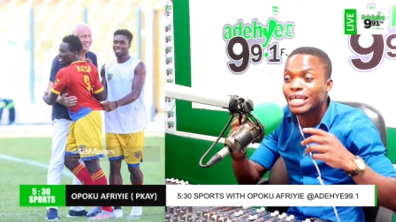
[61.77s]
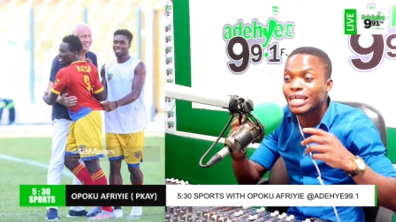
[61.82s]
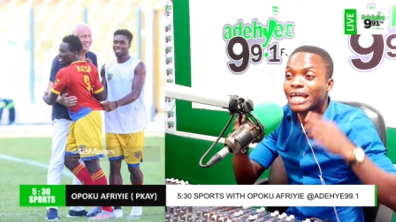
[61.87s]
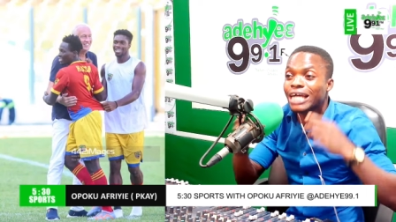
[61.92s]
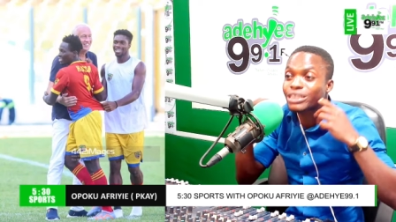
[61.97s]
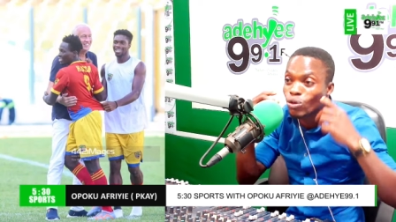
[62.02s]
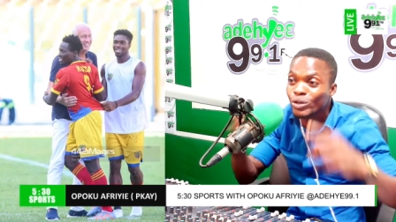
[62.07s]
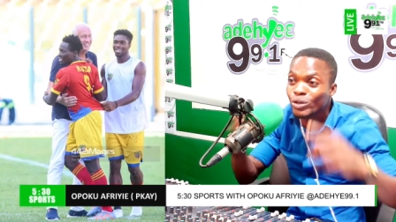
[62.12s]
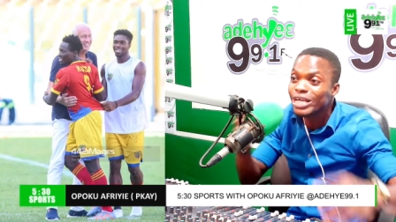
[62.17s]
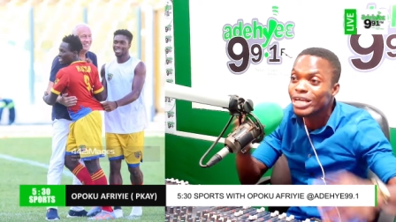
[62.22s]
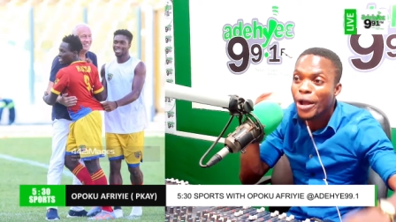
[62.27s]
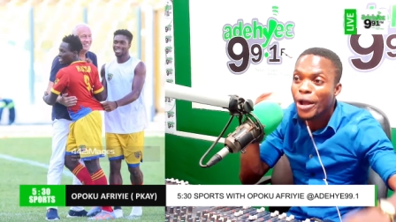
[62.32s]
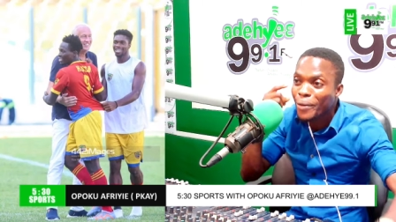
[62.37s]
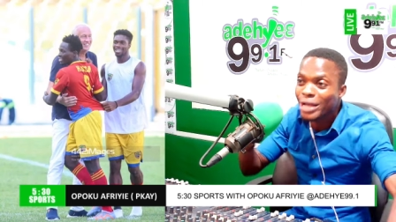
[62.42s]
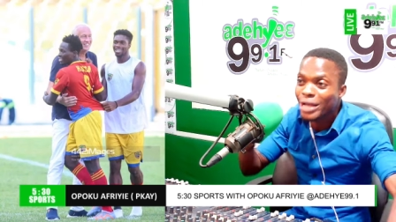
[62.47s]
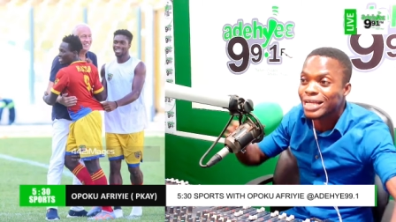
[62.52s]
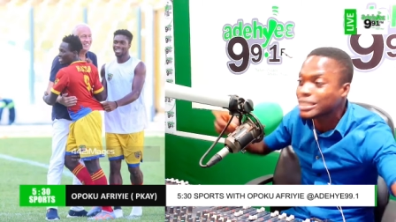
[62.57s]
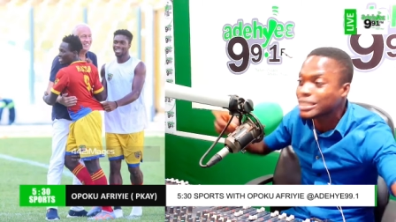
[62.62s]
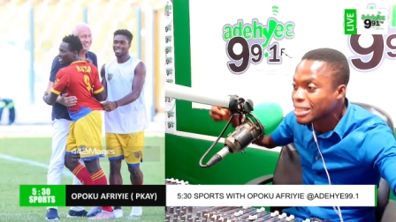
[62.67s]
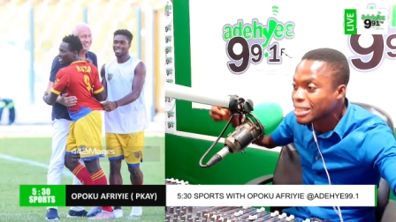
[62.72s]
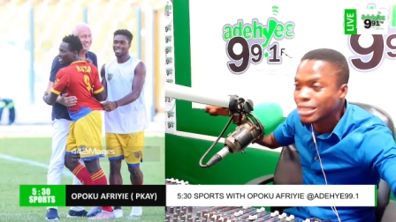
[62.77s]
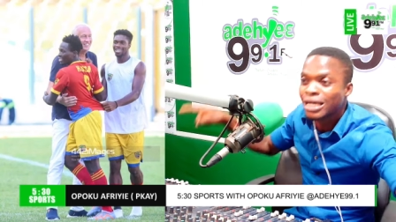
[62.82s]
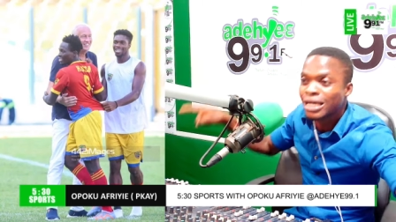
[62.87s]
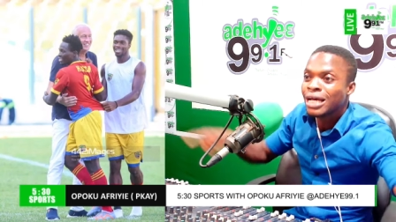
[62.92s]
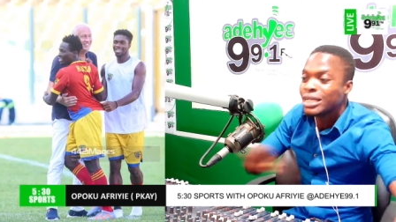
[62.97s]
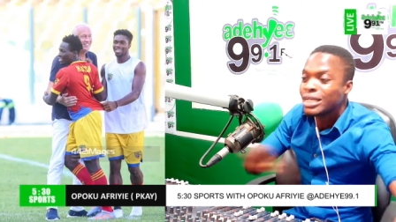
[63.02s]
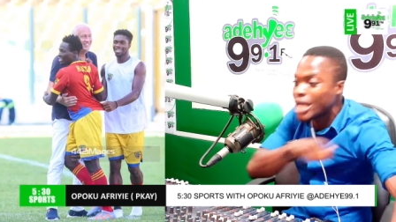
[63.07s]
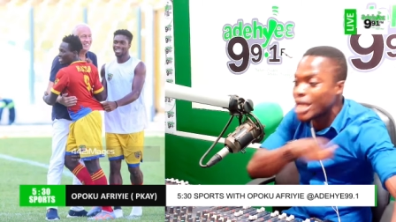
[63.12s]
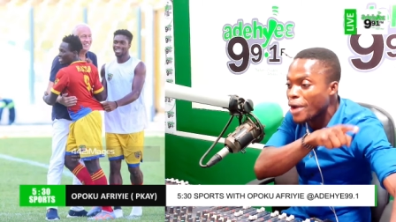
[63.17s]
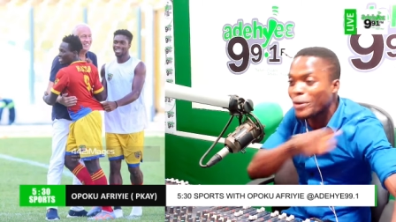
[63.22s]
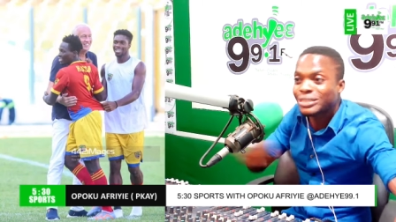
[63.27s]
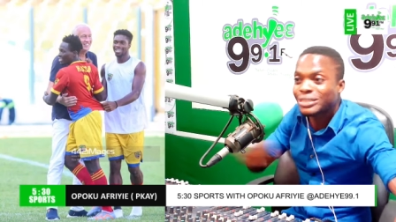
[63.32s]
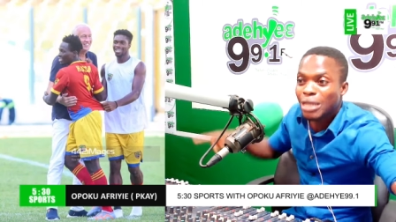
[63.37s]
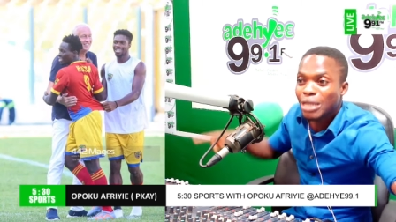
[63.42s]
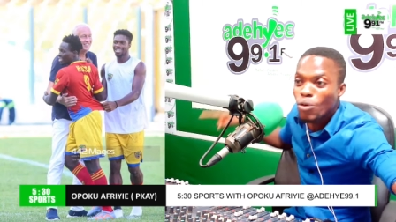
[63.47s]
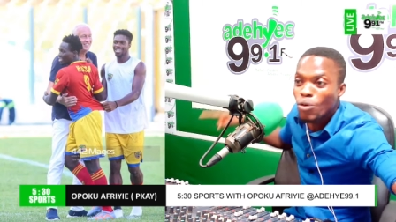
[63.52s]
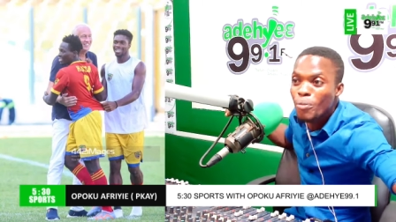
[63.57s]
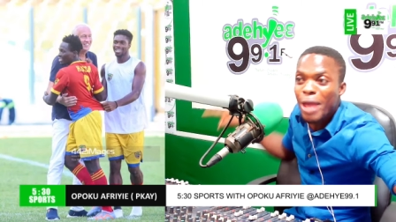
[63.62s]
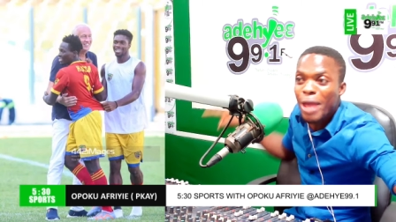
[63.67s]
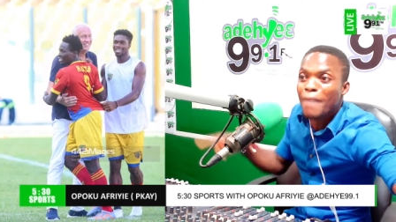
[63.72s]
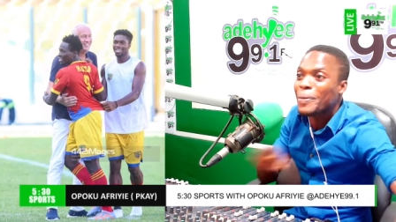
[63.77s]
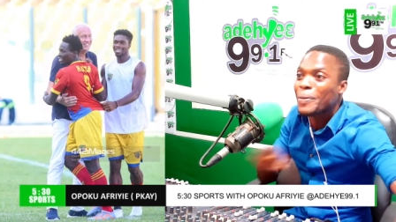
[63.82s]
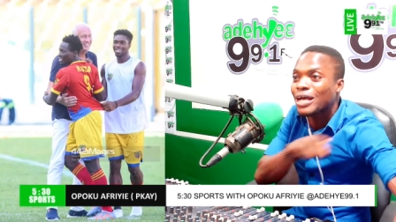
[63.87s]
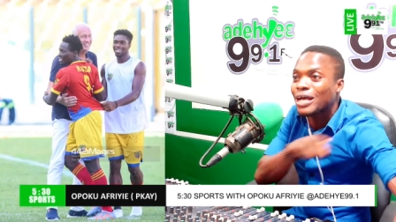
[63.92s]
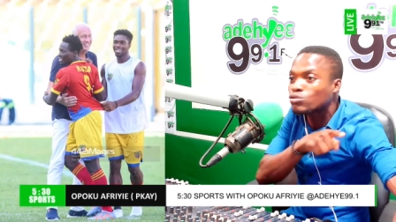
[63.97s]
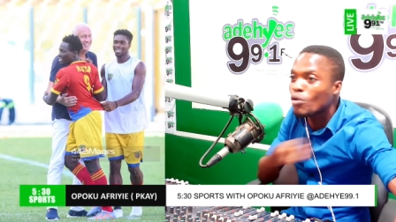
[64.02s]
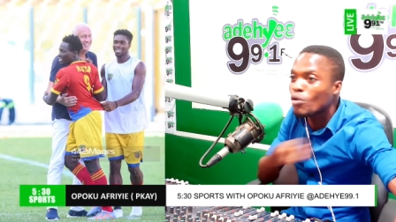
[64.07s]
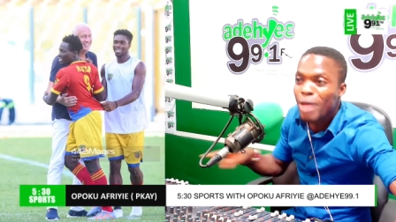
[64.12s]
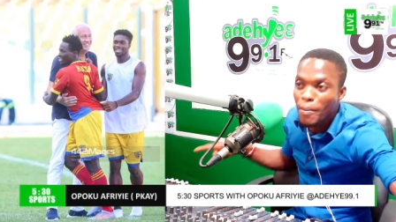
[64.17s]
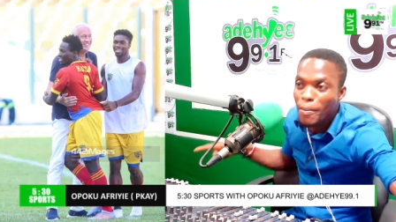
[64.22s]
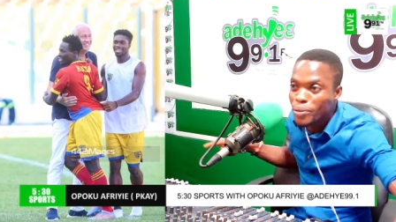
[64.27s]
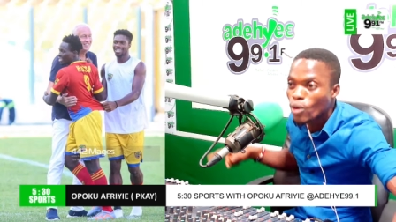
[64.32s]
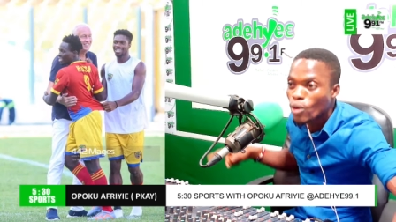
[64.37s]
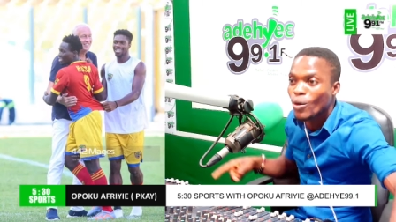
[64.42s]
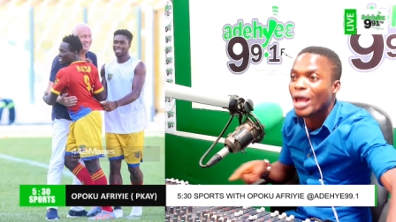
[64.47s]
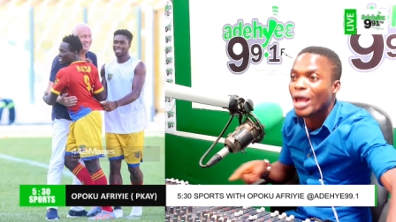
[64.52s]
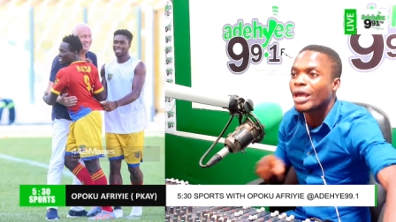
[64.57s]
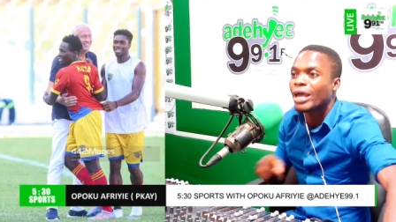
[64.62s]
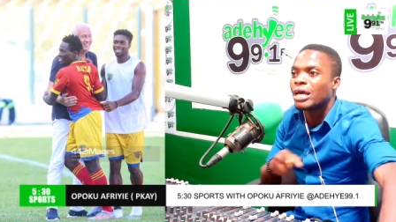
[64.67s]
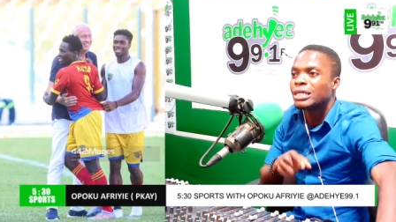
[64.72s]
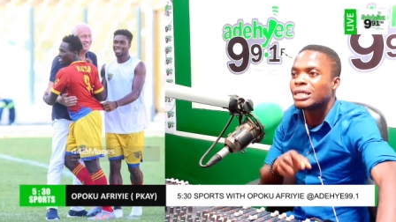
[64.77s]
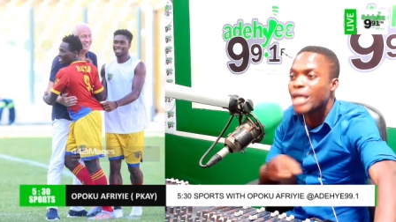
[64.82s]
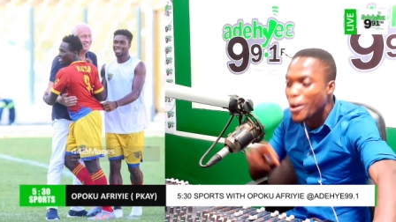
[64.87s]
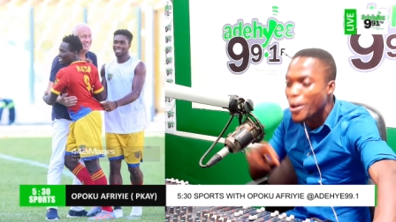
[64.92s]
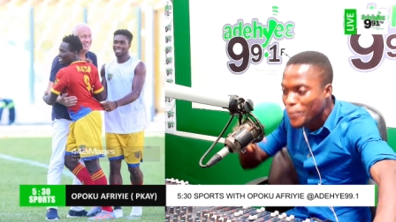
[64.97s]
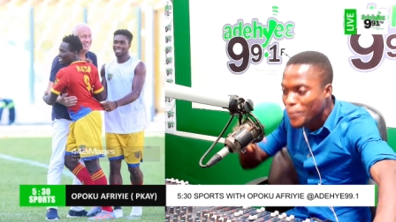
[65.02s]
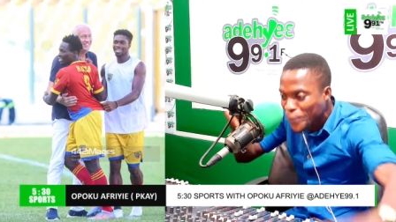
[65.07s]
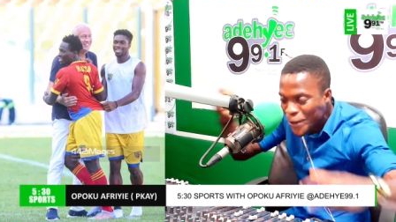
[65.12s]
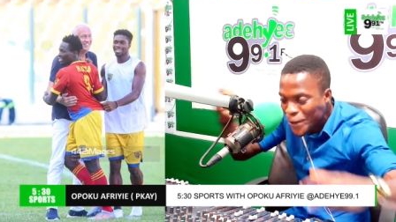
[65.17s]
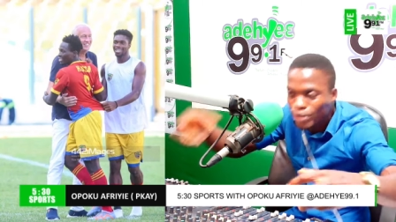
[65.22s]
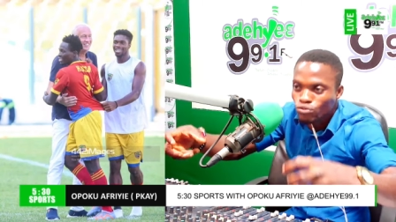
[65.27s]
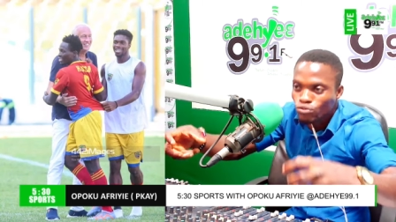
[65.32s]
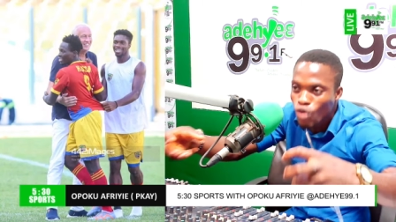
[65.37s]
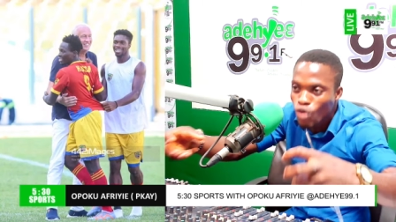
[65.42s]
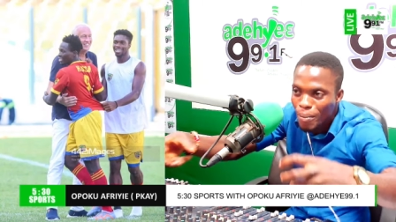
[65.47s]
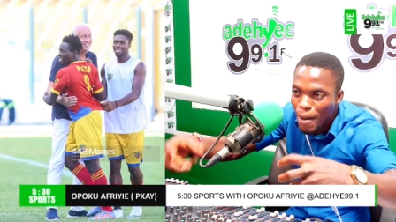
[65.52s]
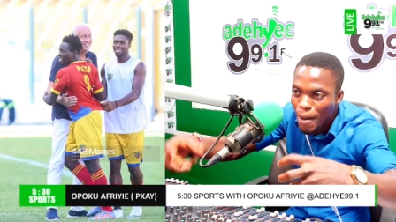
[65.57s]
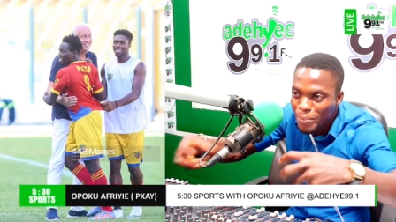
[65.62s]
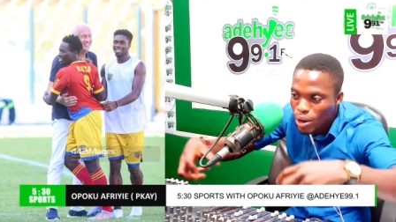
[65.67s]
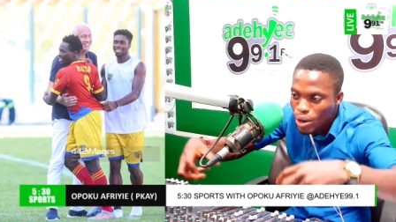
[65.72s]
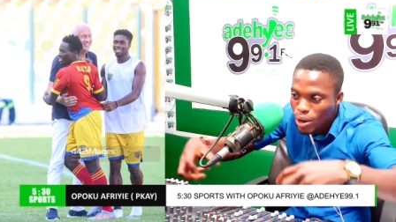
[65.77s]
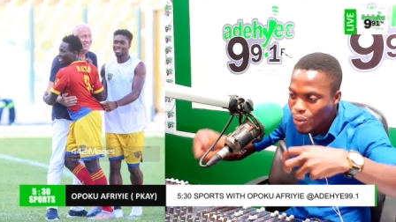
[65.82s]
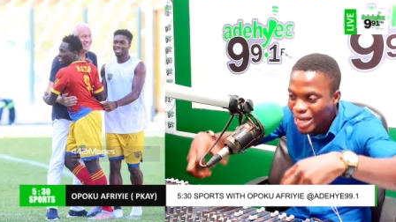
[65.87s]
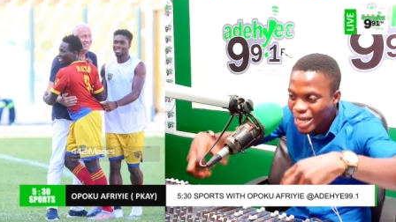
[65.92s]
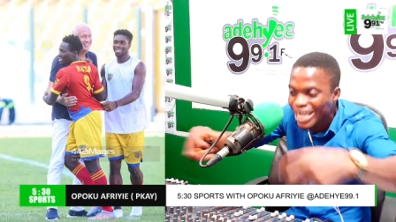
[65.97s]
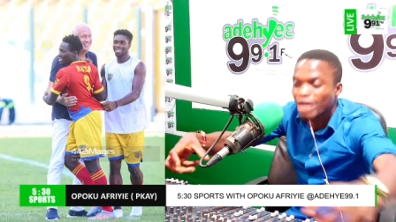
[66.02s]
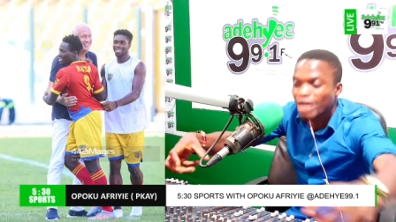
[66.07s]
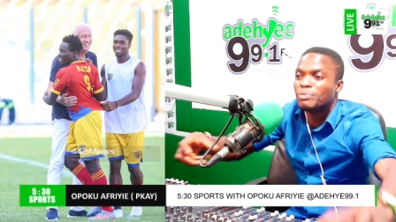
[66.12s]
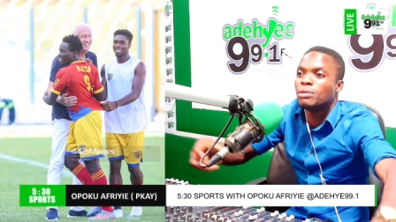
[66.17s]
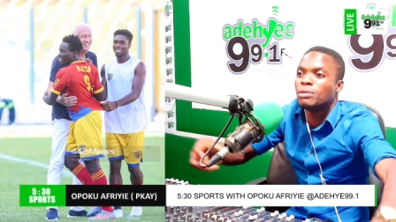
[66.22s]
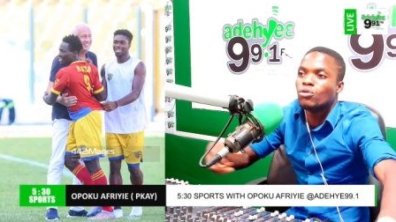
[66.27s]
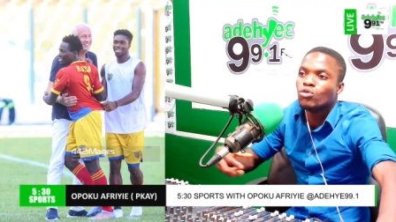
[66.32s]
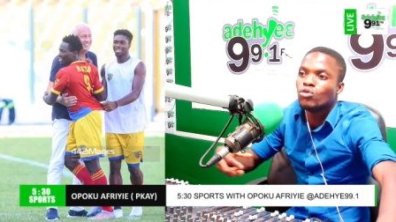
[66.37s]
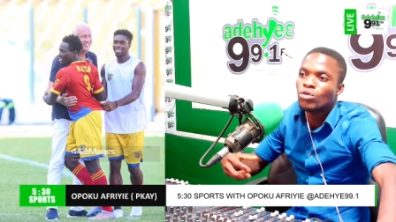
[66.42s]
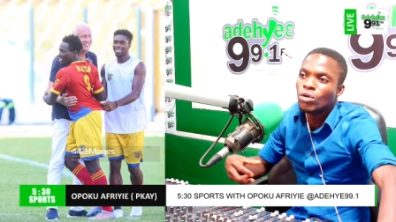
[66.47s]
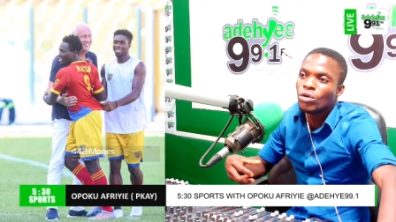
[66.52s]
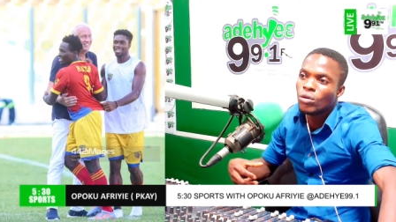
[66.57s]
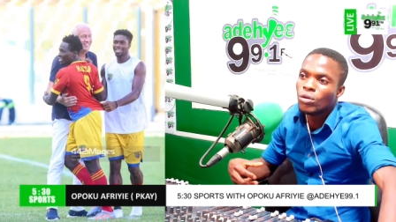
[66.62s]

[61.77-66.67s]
Yeah, Tony, yeah, you say, yeah, you say, will be a pass, will be a pure. Yeah, you should no more be a game anymore.